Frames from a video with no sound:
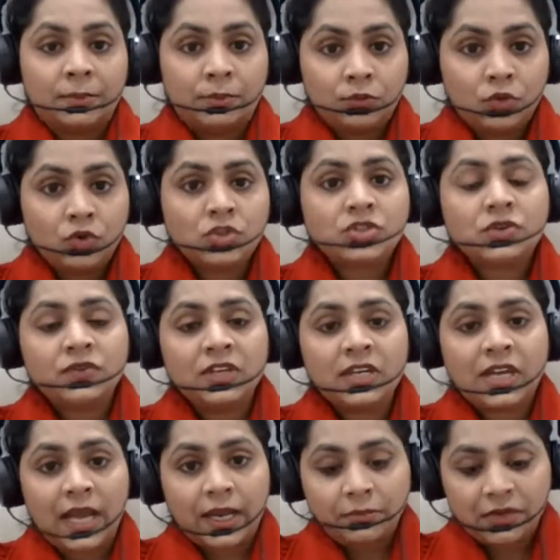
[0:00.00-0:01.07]
Most of the
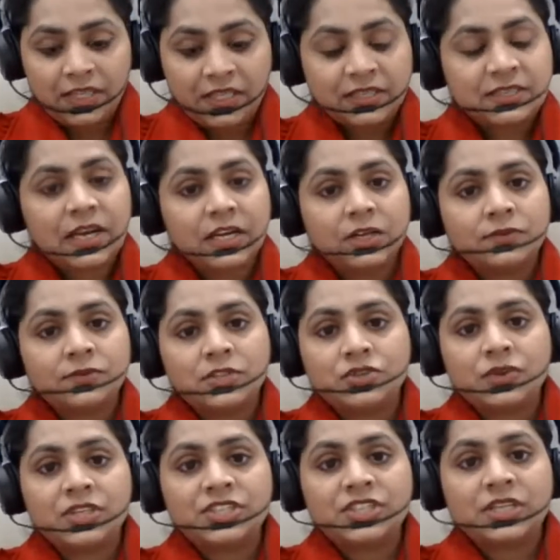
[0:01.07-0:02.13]
time these kind of
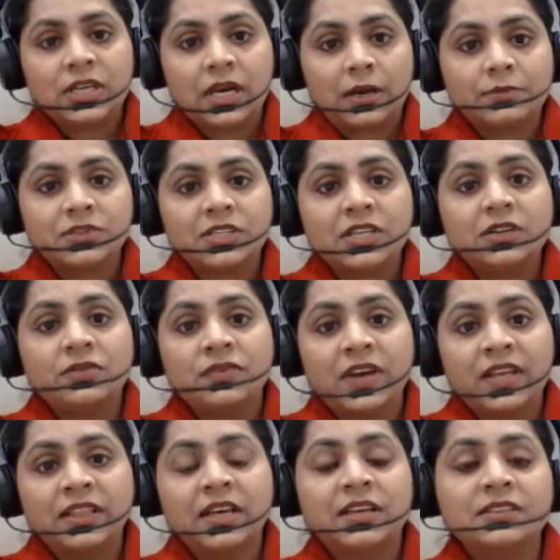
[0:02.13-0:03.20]
situation comes in
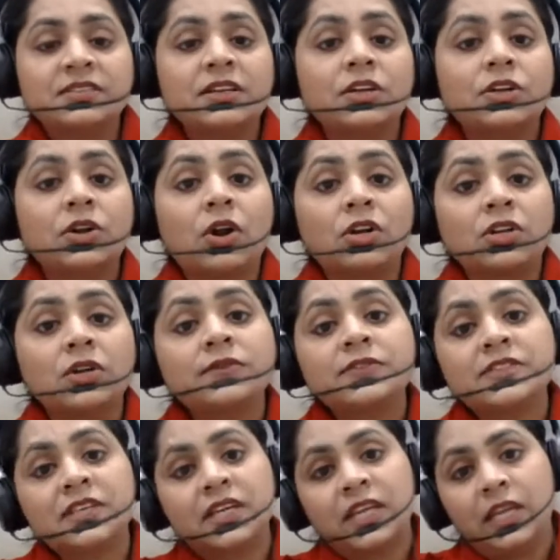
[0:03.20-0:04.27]
when there is a lot of
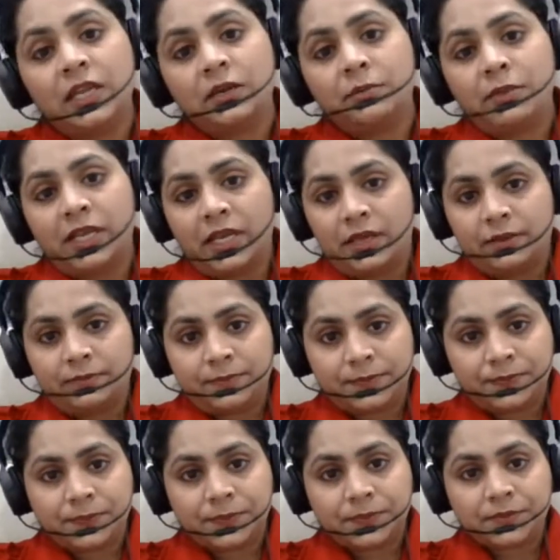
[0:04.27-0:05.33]
screenplay.
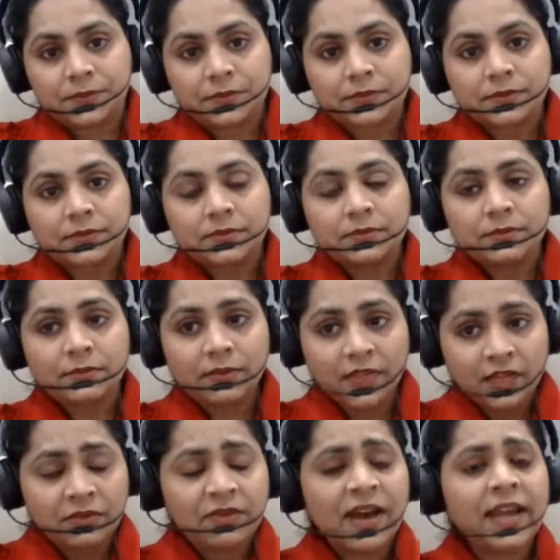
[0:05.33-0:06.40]

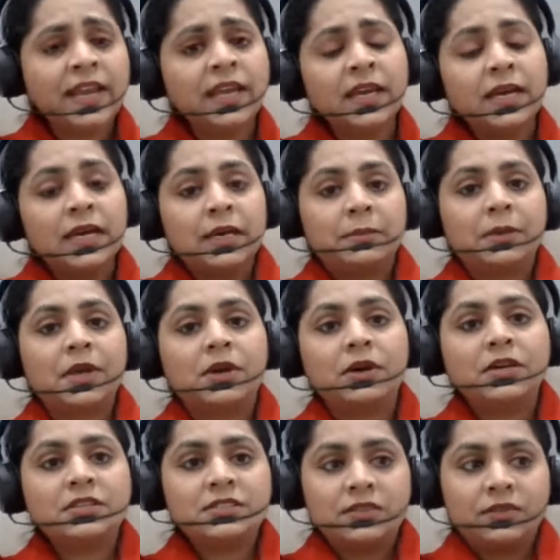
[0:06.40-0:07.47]
Why?
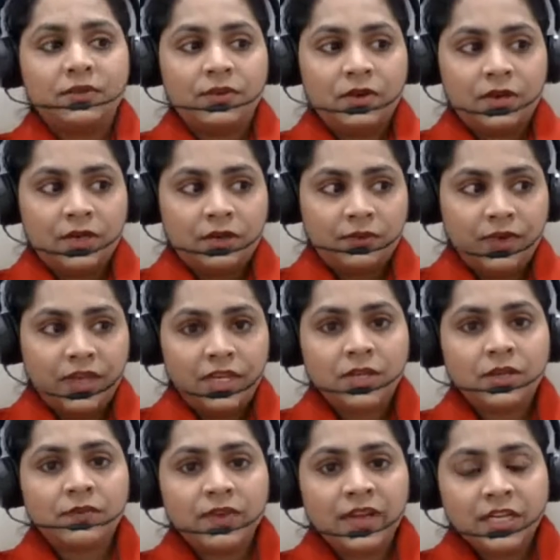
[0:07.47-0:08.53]
Because
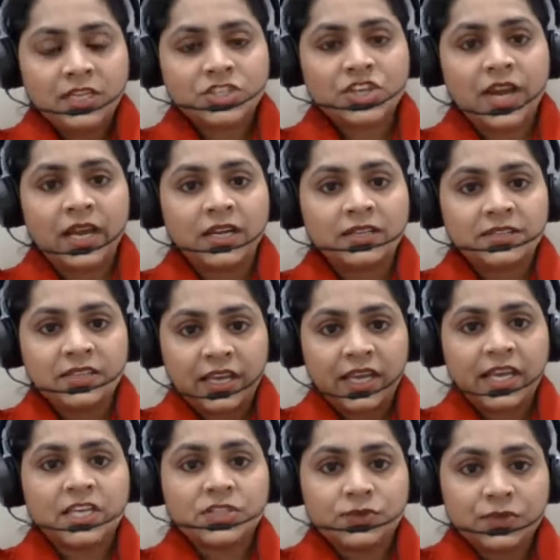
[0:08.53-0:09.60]
when a child is
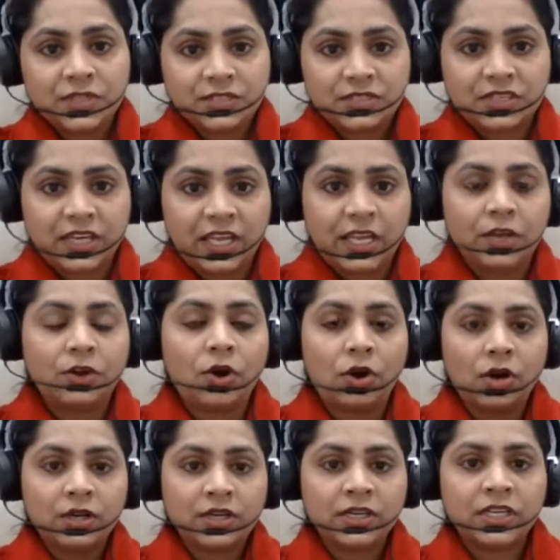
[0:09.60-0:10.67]
engaged with screen
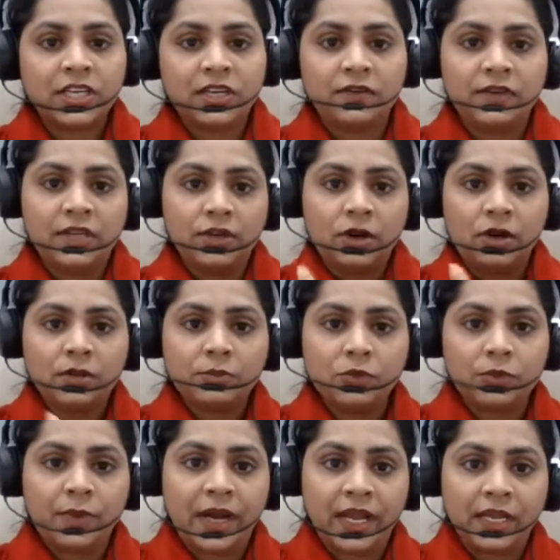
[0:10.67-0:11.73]
or a TV or
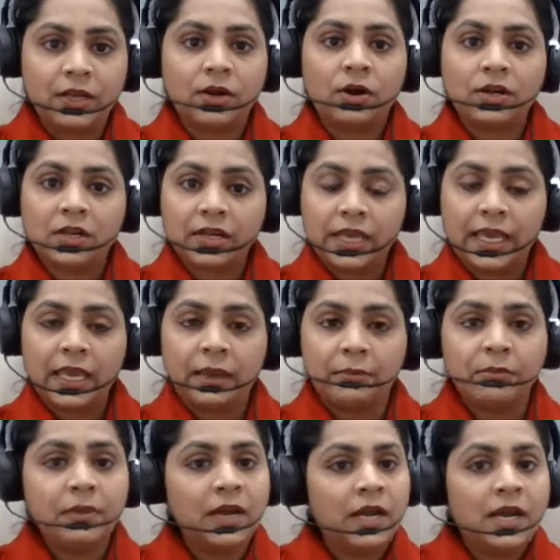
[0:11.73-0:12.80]
mobile or a
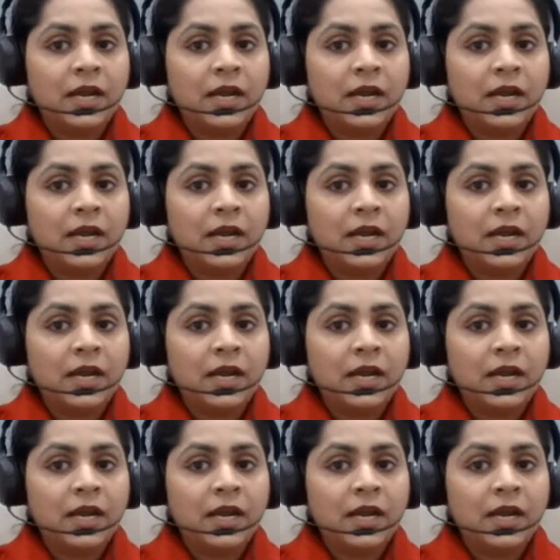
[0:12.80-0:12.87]
game,